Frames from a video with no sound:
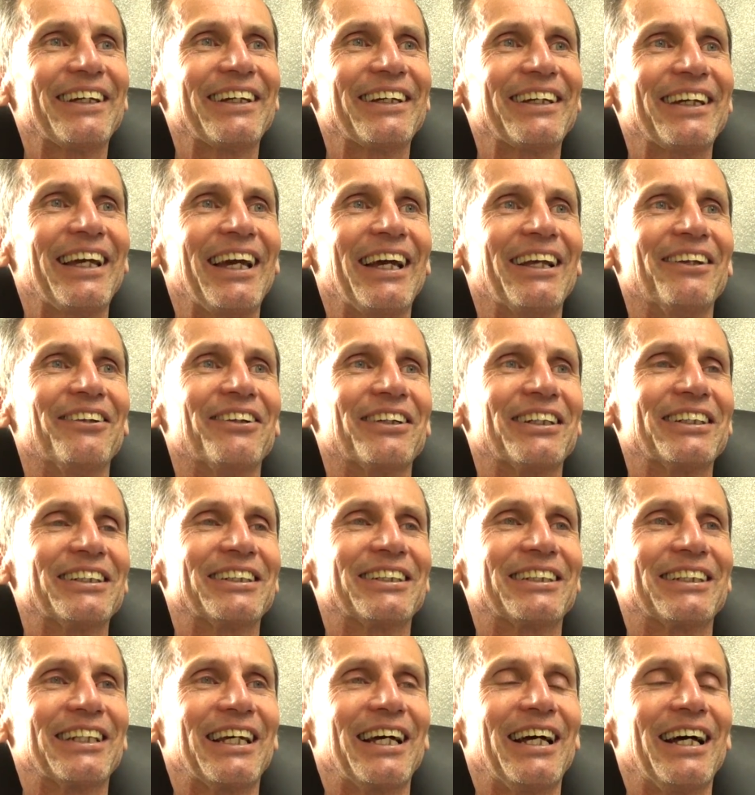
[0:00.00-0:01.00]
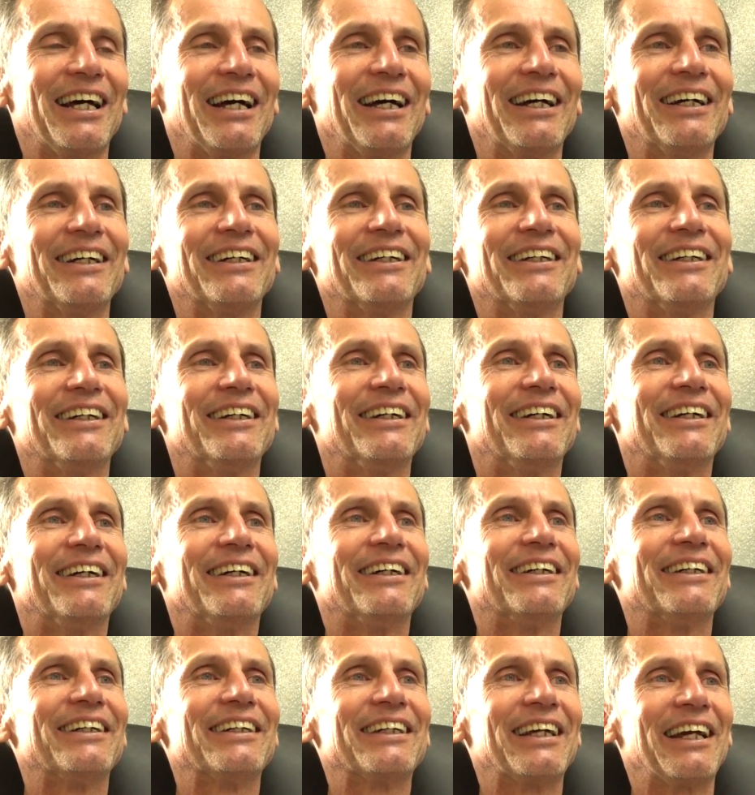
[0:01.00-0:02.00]
Yeah, look, it's
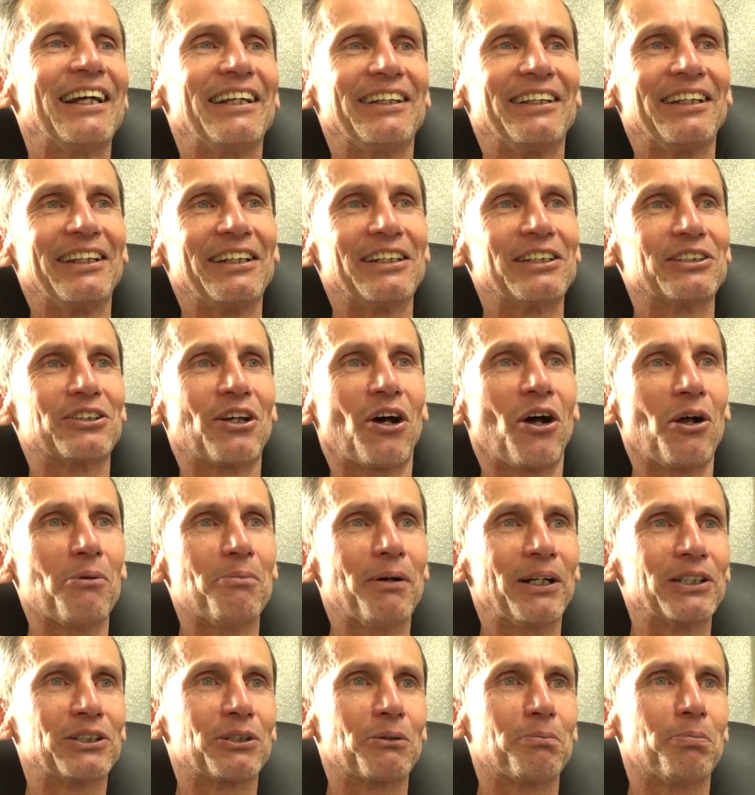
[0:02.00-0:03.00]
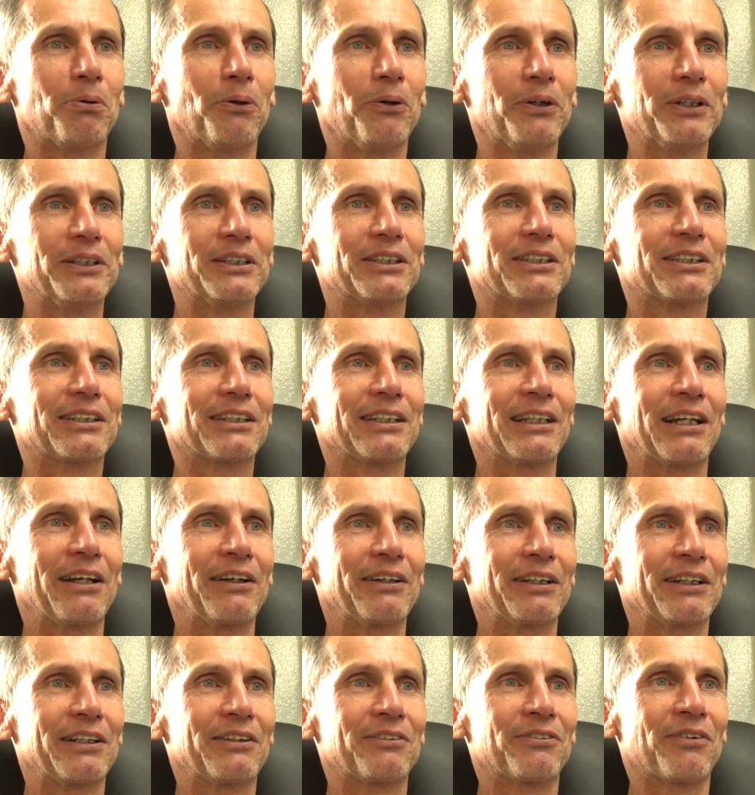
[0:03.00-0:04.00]
and then there's a whole bunch of points.
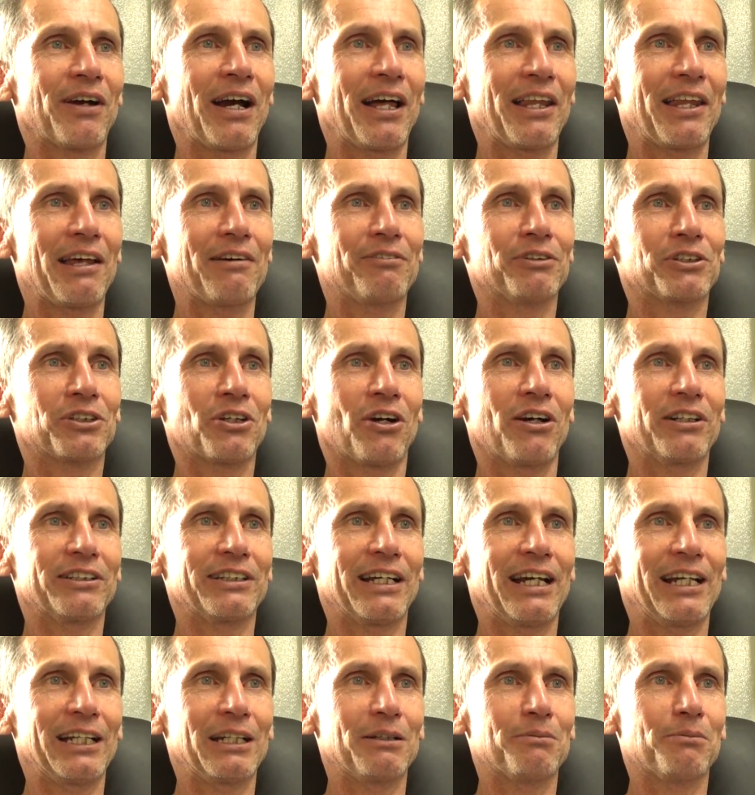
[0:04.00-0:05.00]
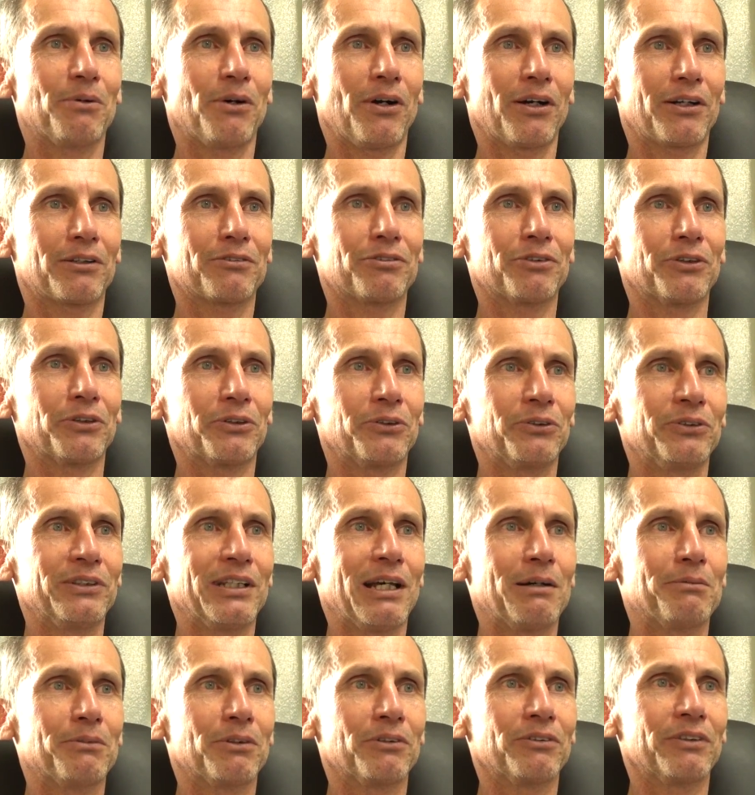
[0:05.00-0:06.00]
You'd rather have a titanium bike for a good
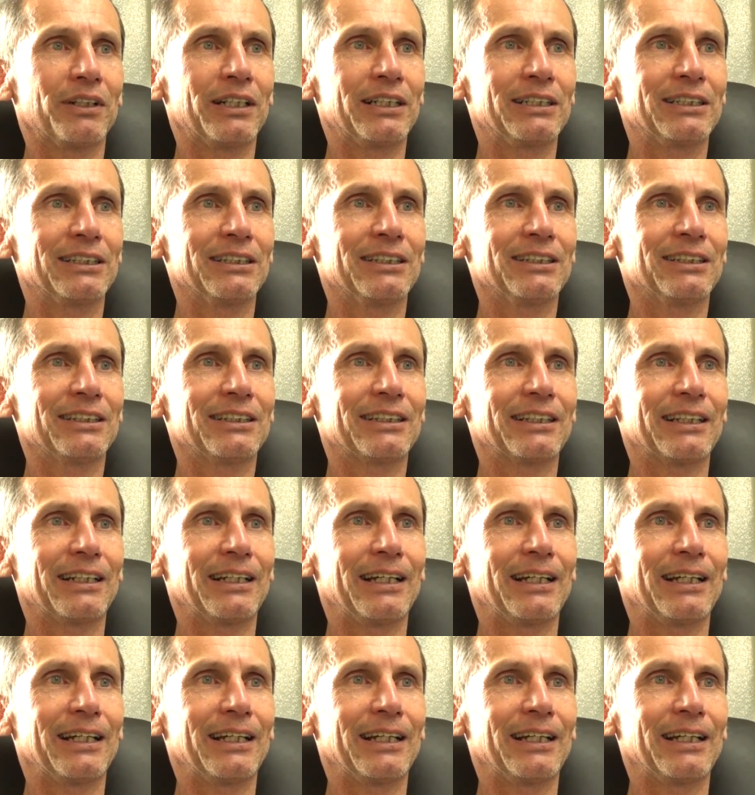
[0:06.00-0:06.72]
number of reasons.